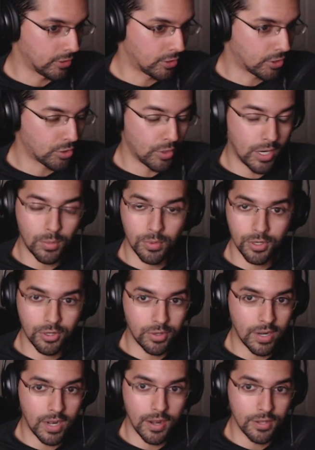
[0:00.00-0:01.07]
credit where
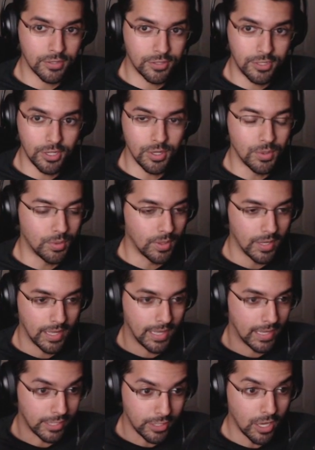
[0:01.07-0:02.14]
credit is due,
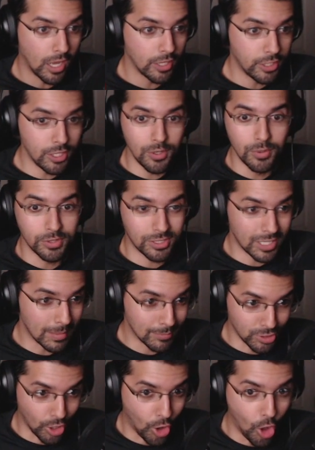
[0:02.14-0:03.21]
Yagyu
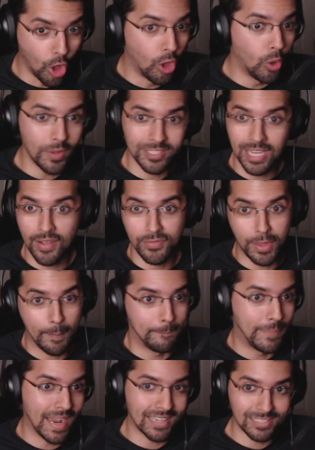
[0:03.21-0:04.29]
seems to always have the
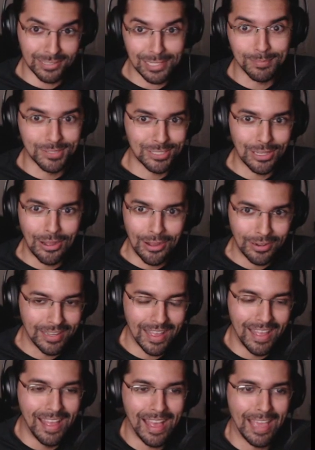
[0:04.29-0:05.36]
best theme song
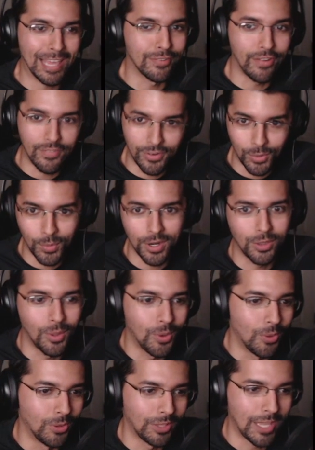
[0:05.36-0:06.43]
out of everyone in the whole